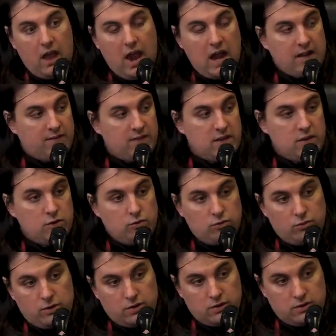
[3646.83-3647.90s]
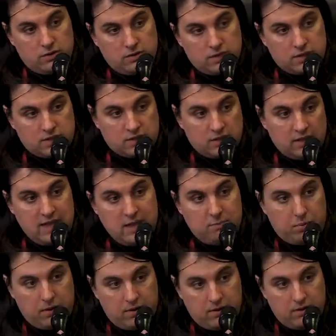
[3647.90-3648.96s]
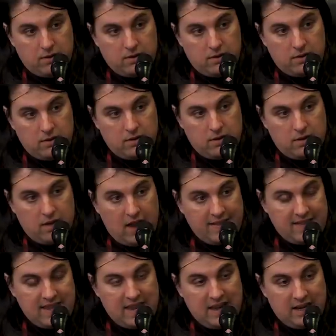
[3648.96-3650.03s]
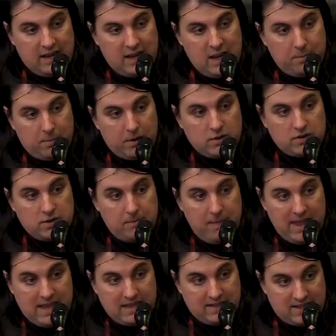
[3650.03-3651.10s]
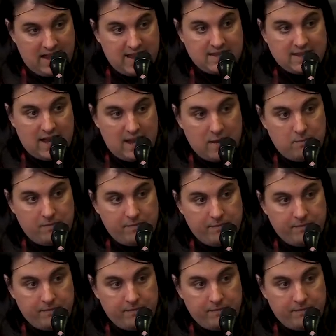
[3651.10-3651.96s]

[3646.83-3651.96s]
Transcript: and if you sleep at the innkeeper to make it daytime,